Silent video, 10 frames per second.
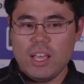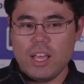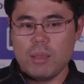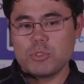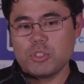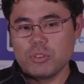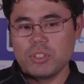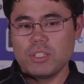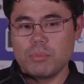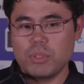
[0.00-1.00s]
um,
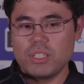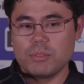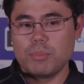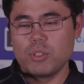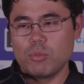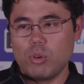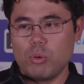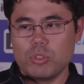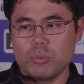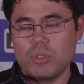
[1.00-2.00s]
certainly it plays a big
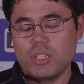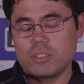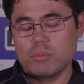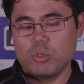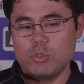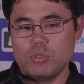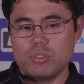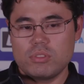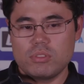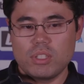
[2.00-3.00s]
role when you're playing someone
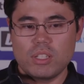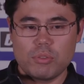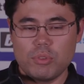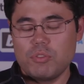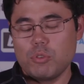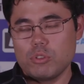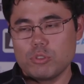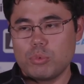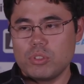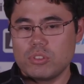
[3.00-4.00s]
who's like three, four
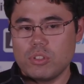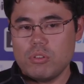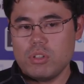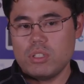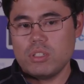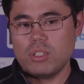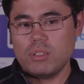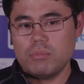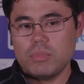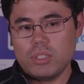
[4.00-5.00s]
hundred points lower. And
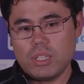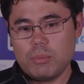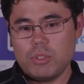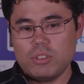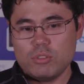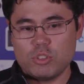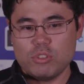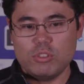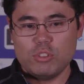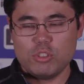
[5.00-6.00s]
um, I mean, you
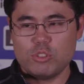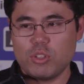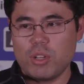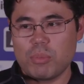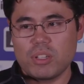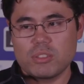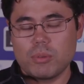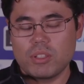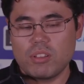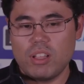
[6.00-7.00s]
should you should try and press
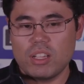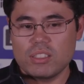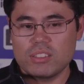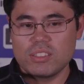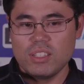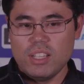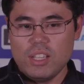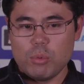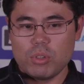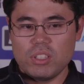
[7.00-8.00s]
them on the clock. It's
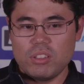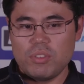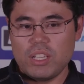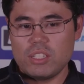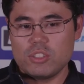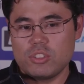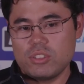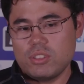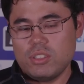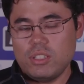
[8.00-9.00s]
one of the
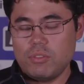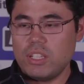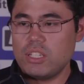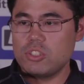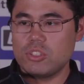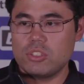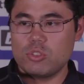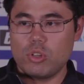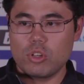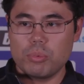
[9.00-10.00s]
advantages advantages that
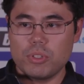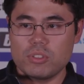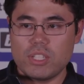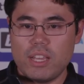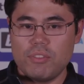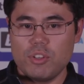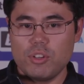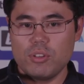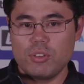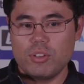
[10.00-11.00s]
stronger players have.
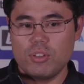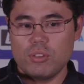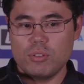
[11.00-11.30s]
They're they're